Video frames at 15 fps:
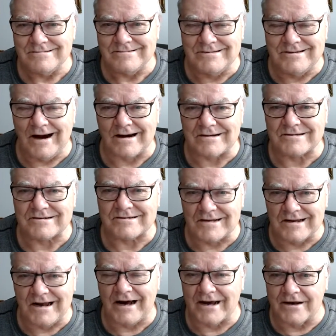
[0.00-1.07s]
ducks
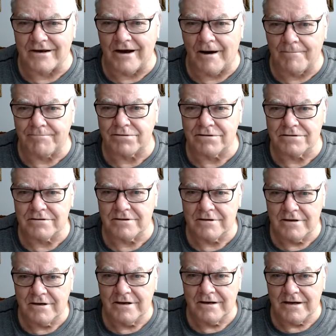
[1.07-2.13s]
lined up,
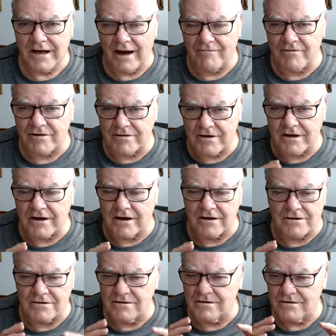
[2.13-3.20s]
everything
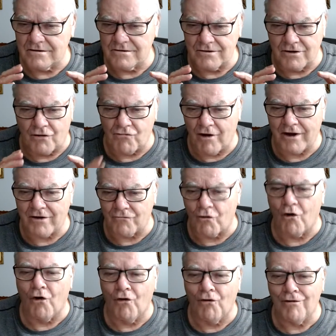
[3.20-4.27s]
in the right
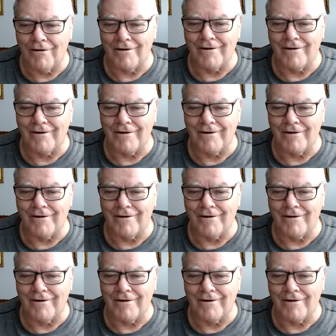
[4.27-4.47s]
row,